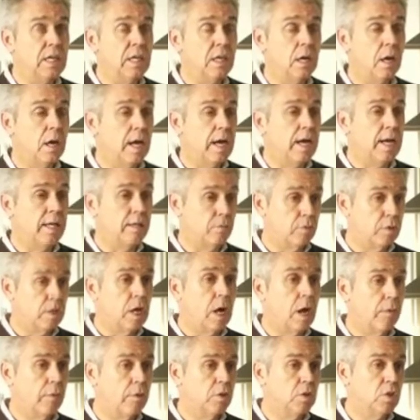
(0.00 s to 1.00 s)
I had a
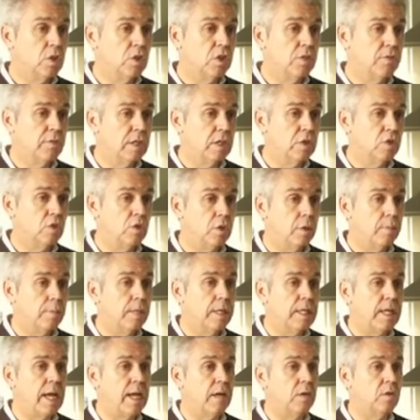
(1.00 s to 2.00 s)
recurrence of an injury in my
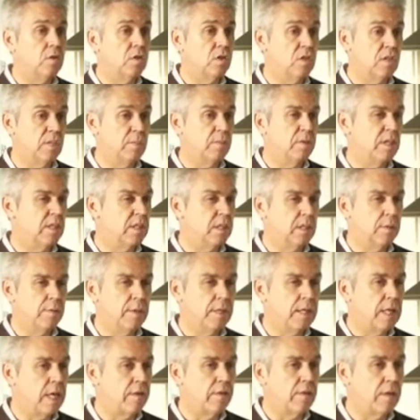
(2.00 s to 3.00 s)
neck, a slip disc in my
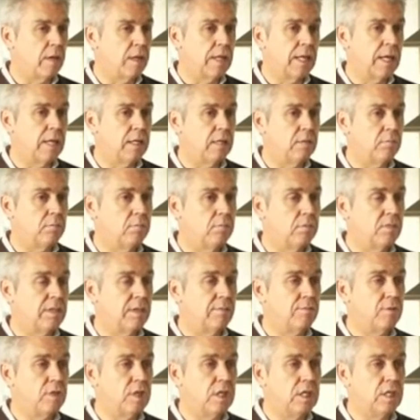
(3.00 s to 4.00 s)
neck that I had 7
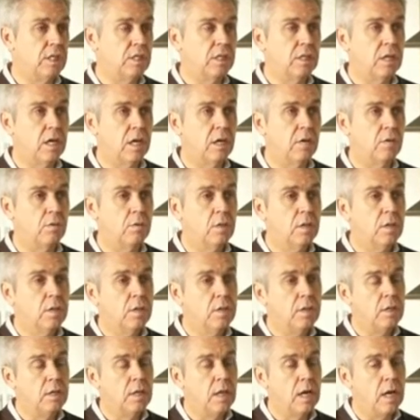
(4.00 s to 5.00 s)
years ago,
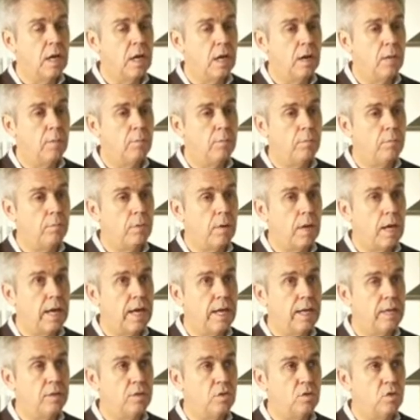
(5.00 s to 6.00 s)

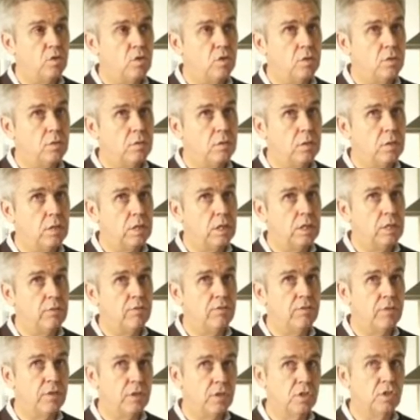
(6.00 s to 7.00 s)
and the first
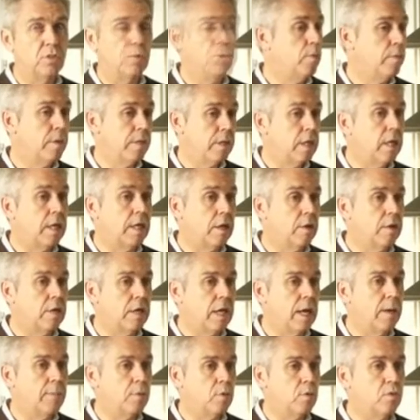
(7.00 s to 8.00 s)
appointment they could get me
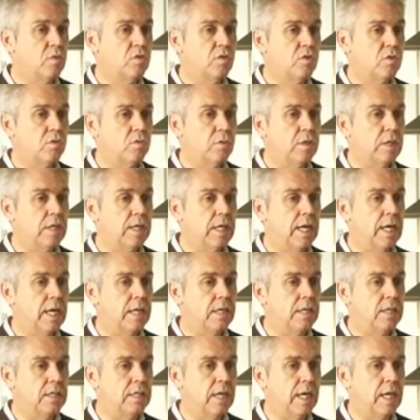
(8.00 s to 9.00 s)
was 3 days hence.